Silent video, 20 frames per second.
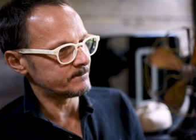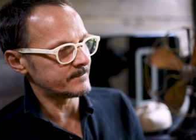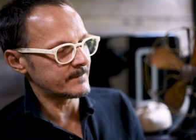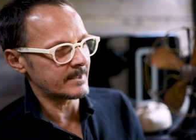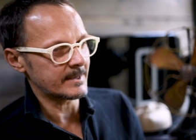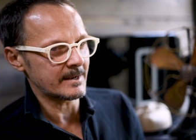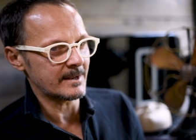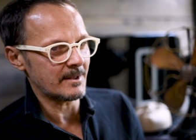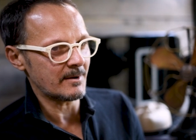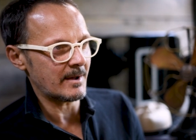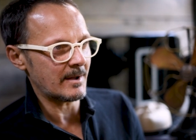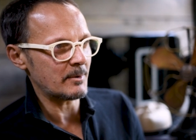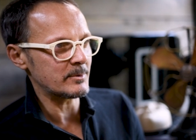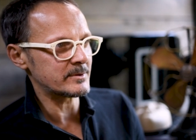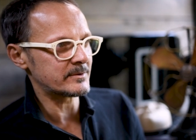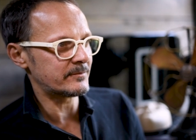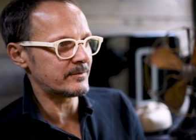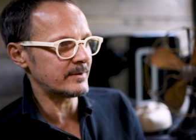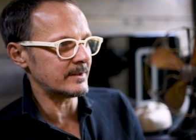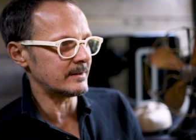I don't know, I always
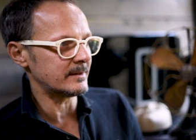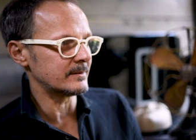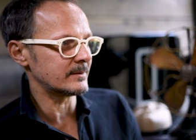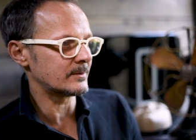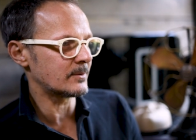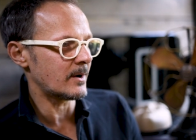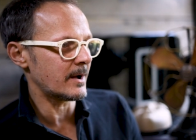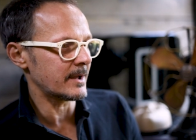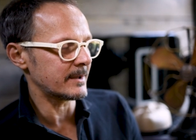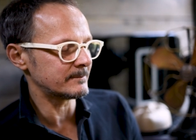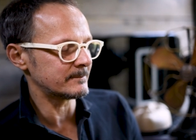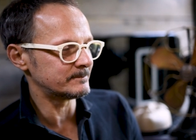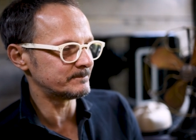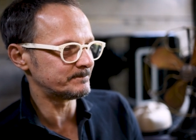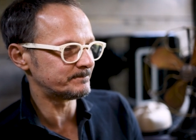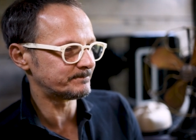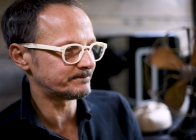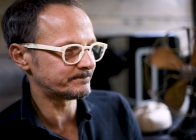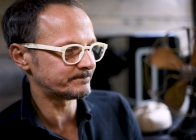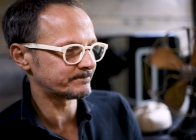feel quite,
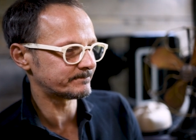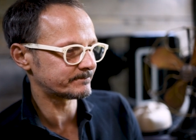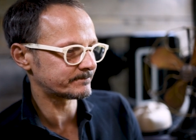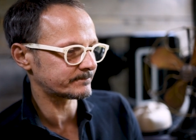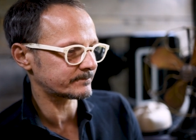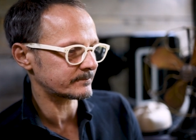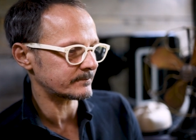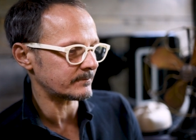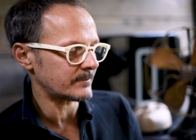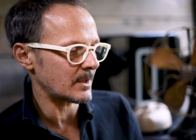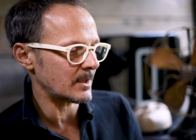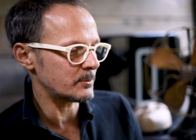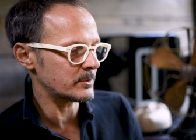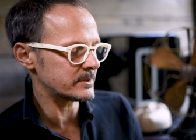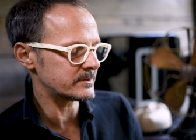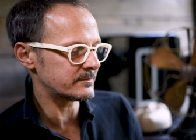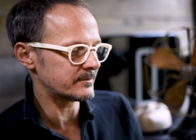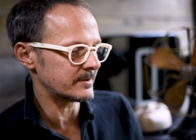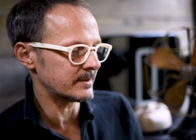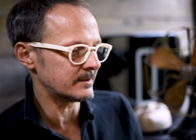I
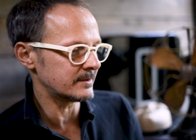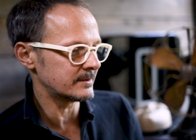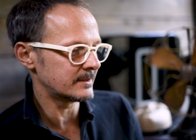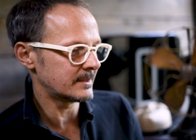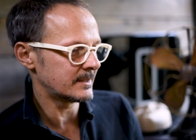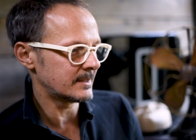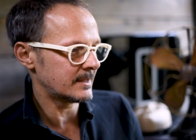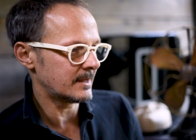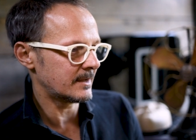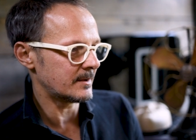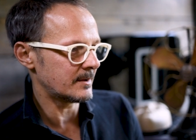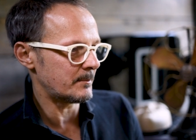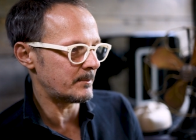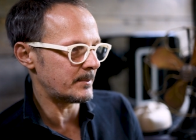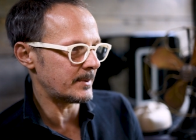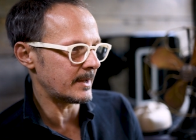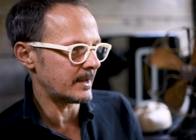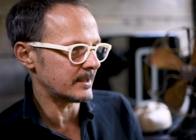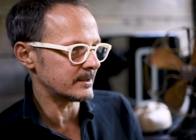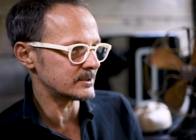always feel a
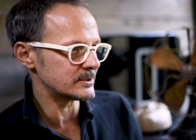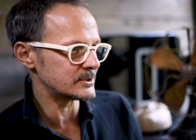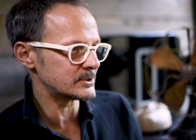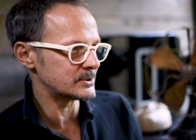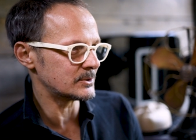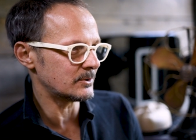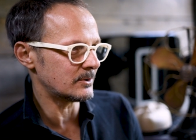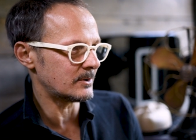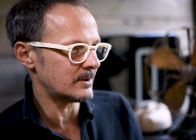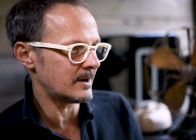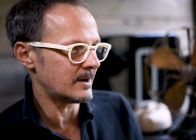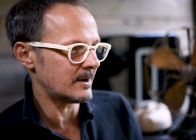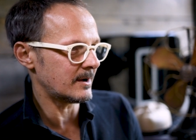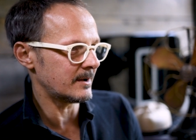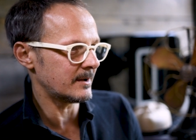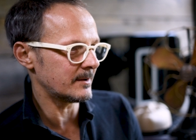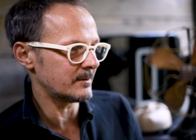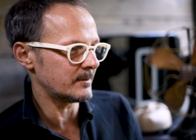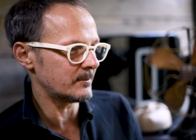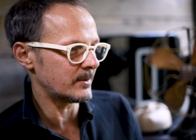bit unsure
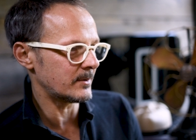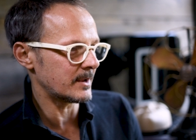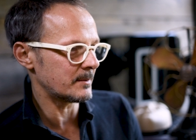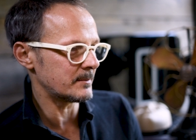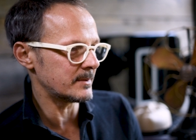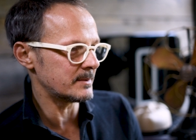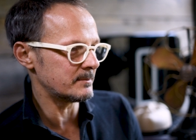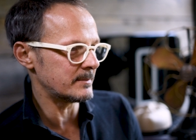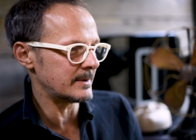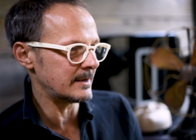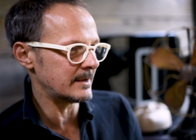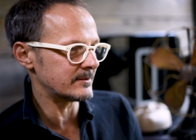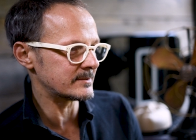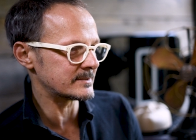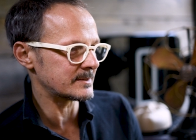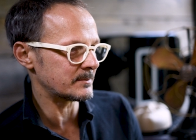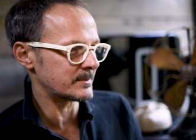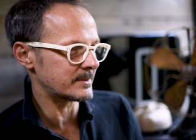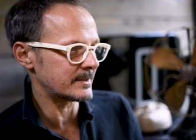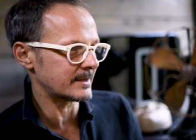when I'm in the middle of
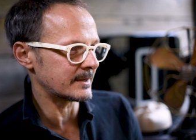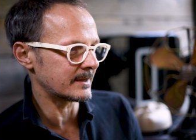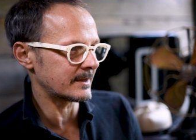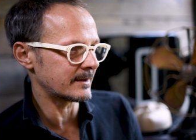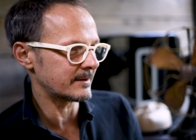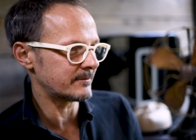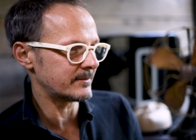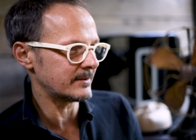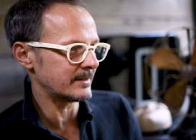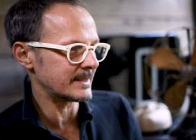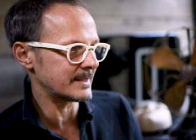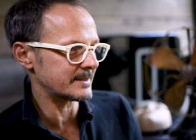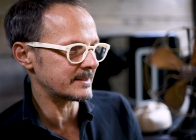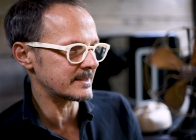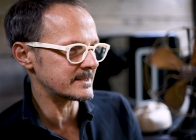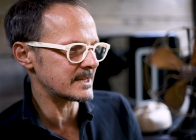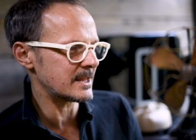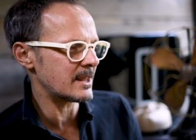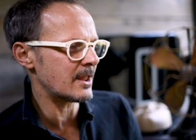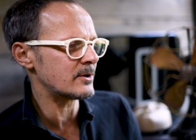something. I feel like
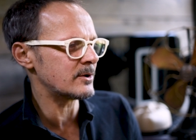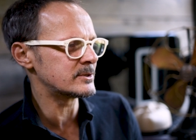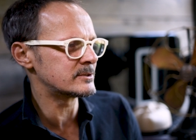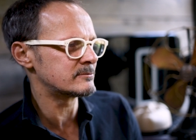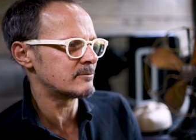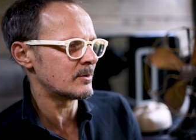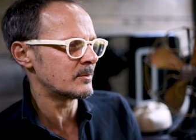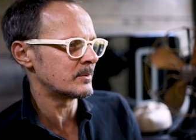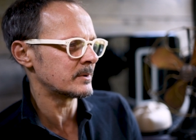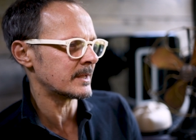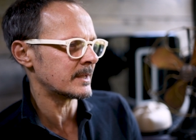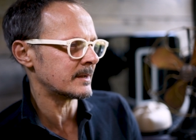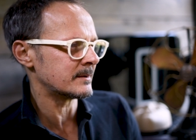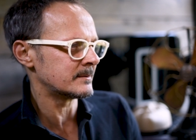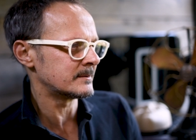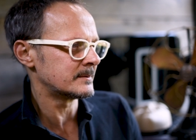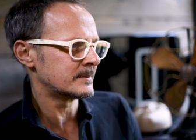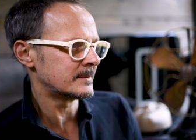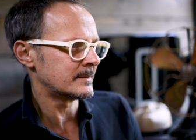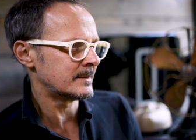there's loads wrong with it,
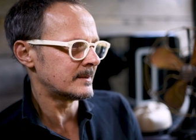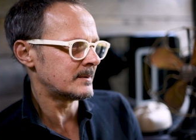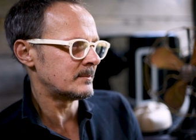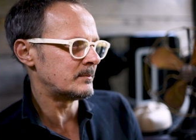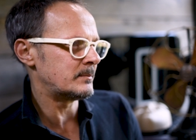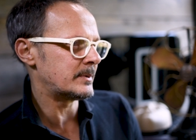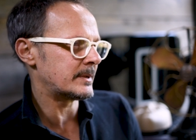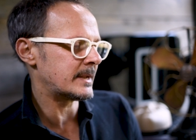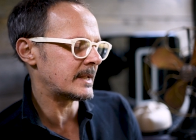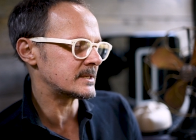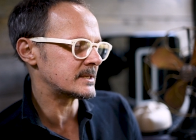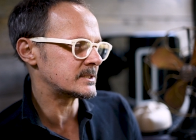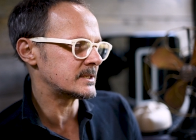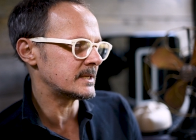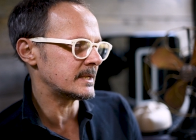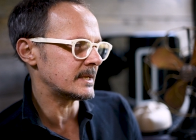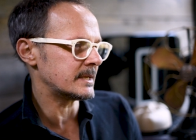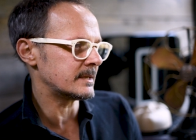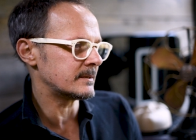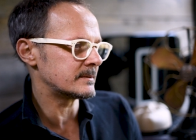but
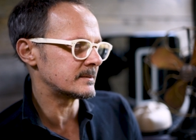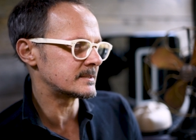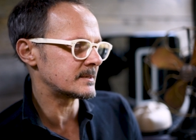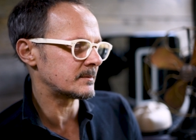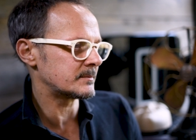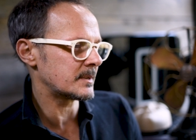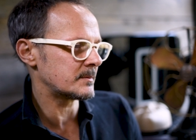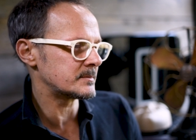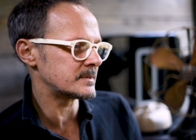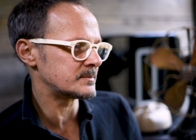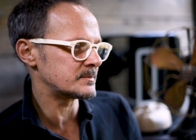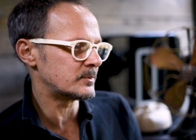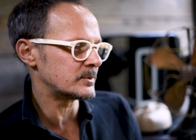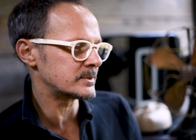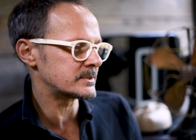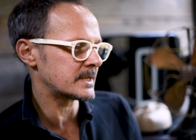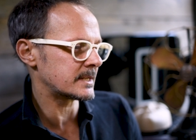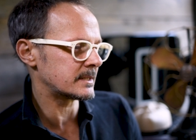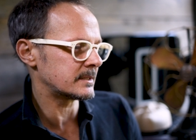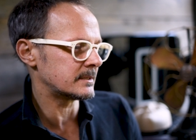actually sometimes it's more
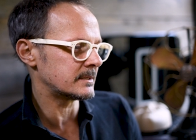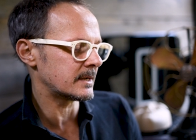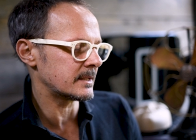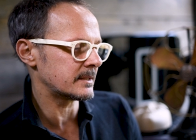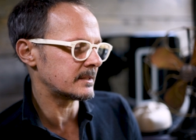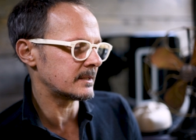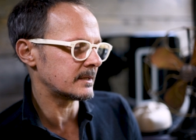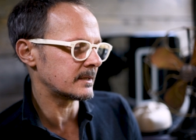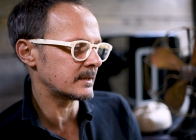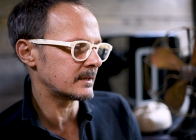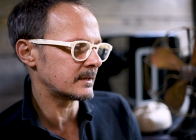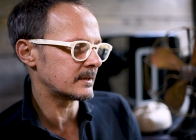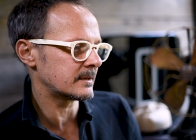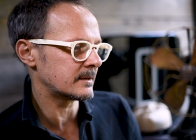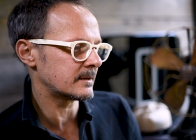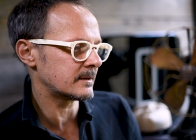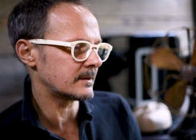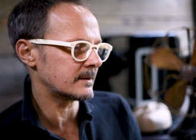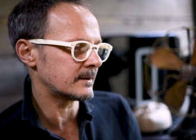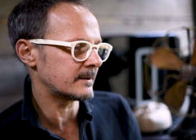subtle than I think.
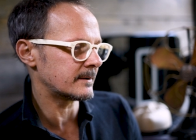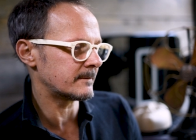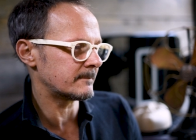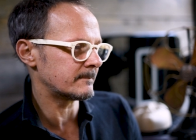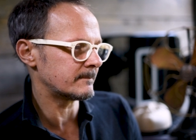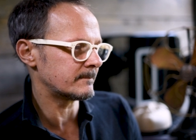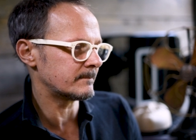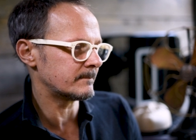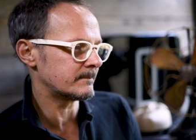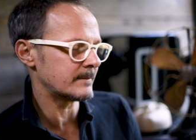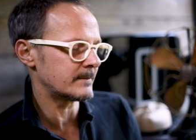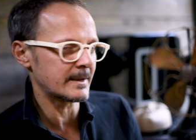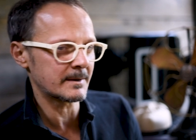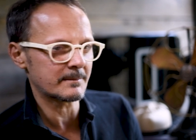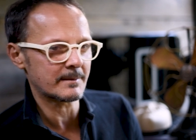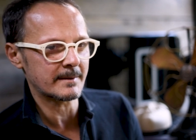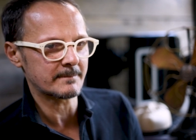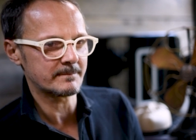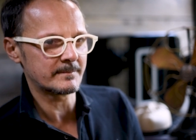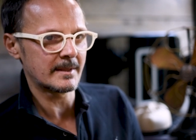Um,
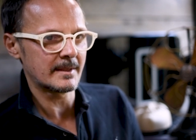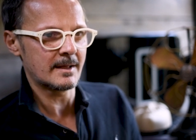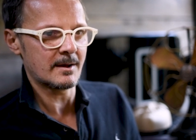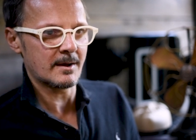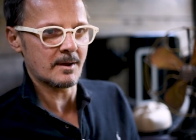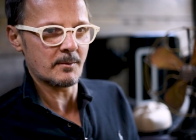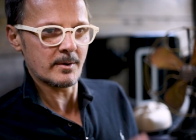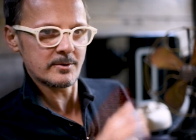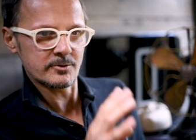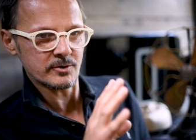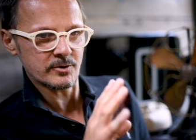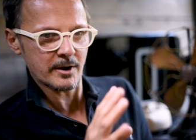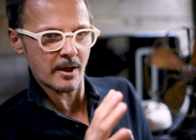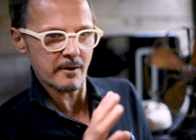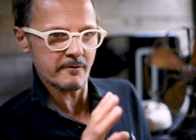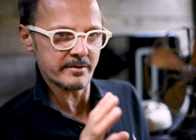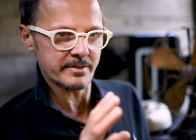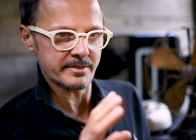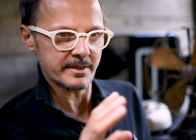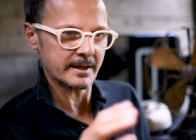anyway, I won't try and
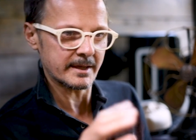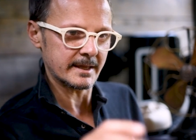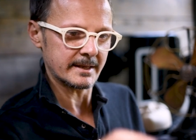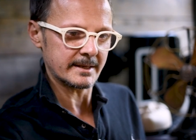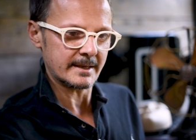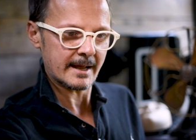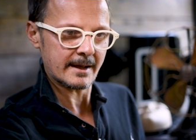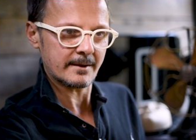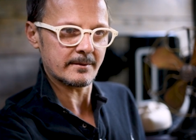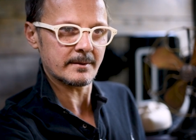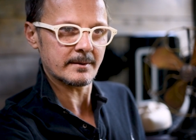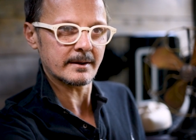overthink it now.